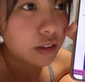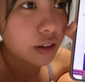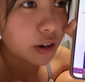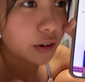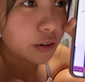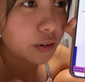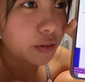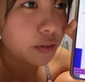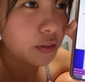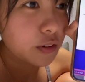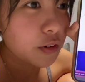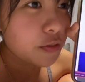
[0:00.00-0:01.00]
Now,
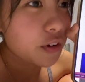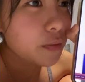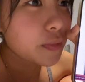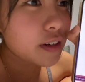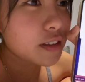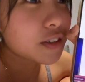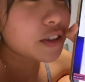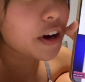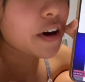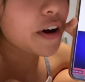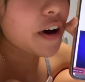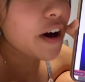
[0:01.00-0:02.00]
from the
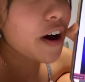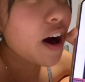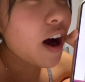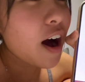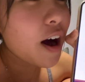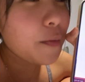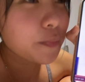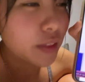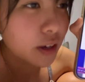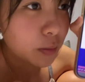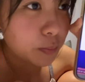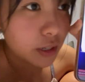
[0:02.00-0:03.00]
top,
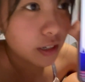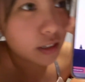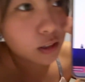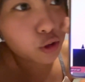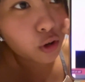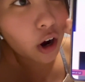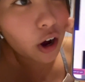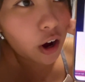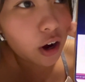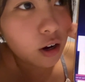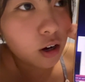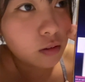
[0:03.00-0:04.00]
make it
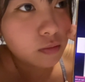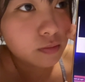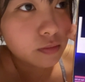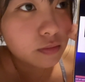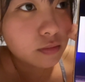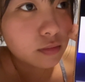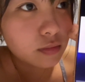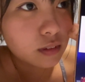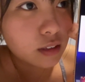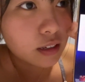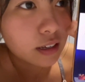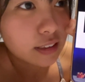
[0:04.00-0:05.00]
drop.
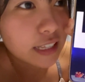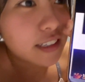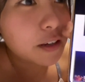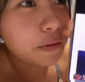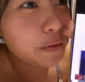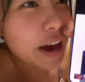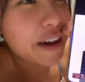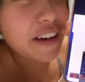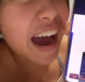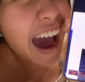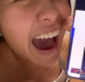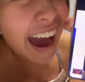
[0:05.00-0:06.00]
That's a wet.
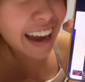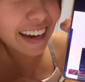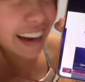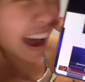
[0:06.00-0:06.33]
Ah!